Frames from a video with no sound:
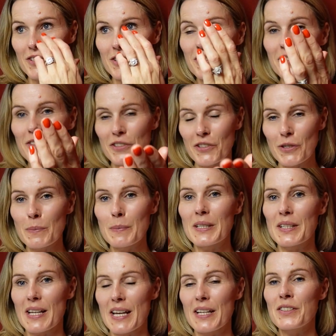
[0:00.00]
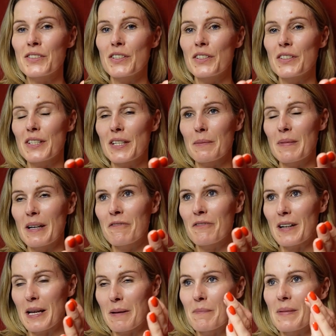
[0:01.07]
just human nature, Dave. My
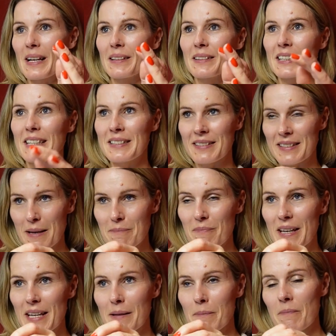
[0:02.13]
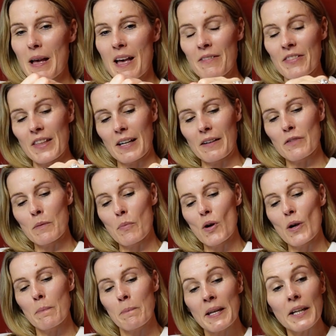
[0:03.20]
friend Melanie sent me a thing of the
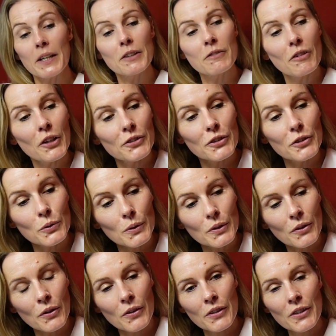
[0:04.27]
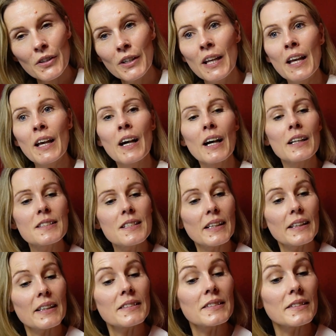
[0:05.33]
boy peering around the door corner, and it's
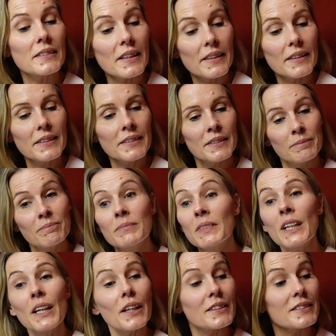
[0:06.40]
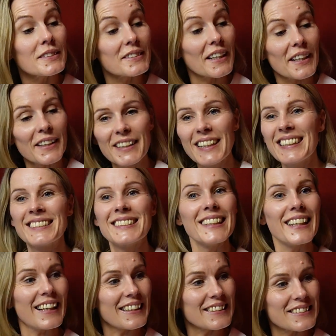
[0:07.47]
like, is it there yet? Is it there yet?
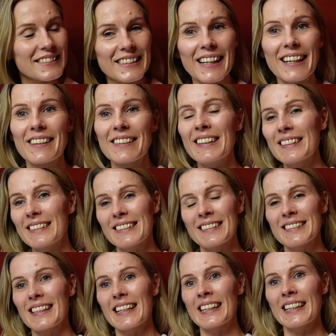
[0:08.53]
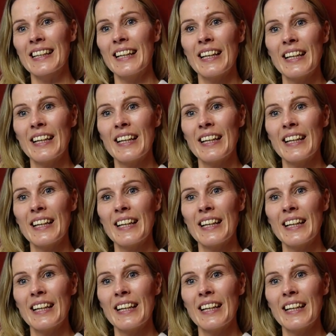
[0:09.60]
Is it there yet? And it's like,